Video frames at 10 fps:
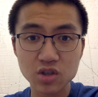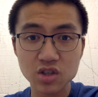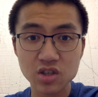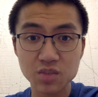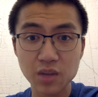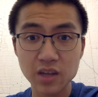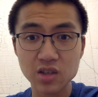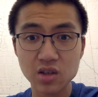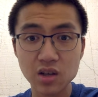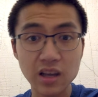to display
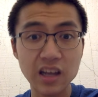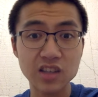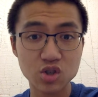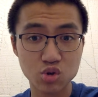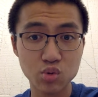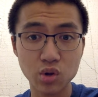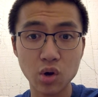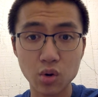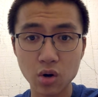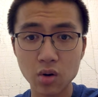its true
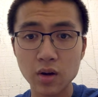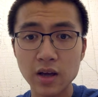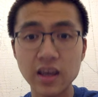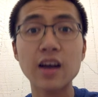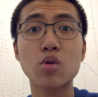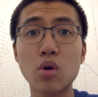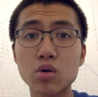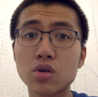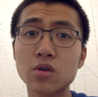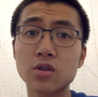logo, get
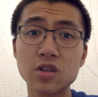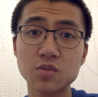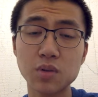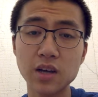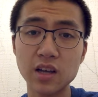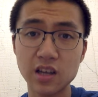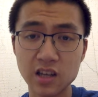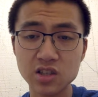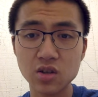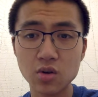Kroger to display
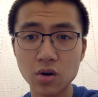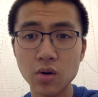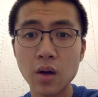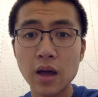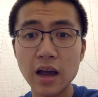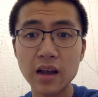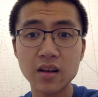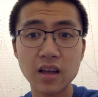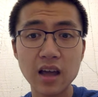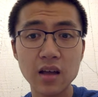its logo, and to
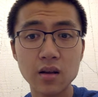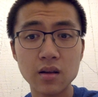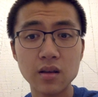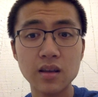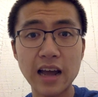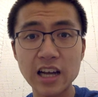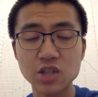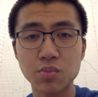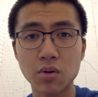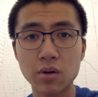get
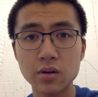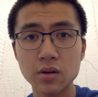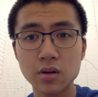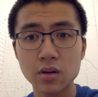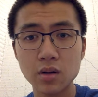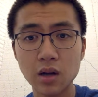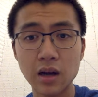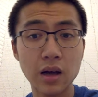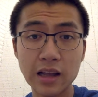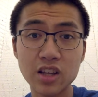Dashboard,
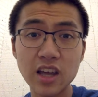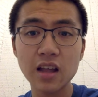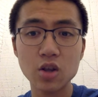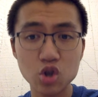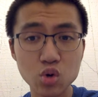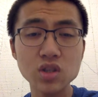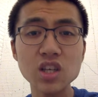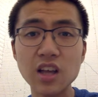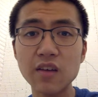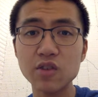and to get
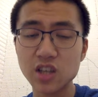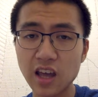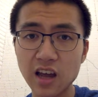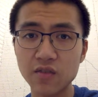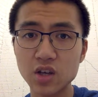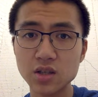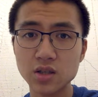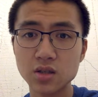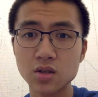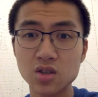UC Davis
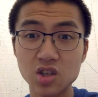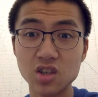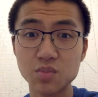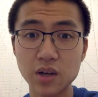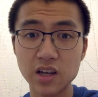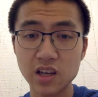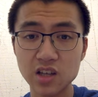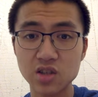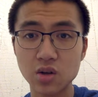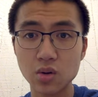Canvas to display
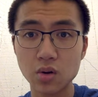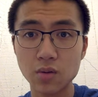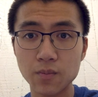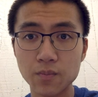its logo.